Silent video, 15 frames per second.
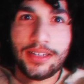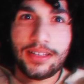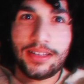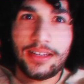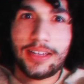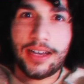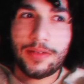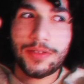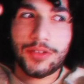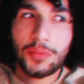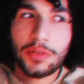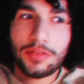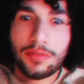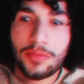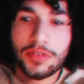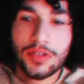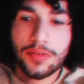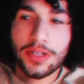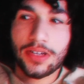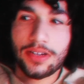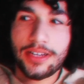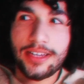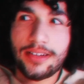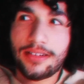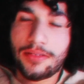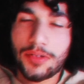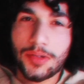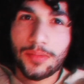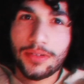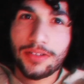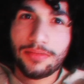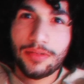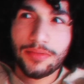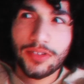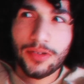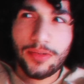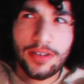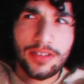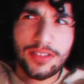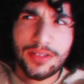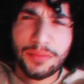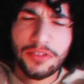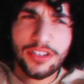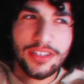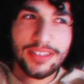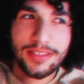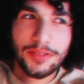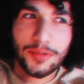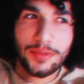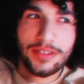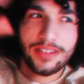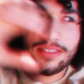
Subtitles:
Like, I was aware of what was going on here, I was aware of what was going on somewhere else, I was aware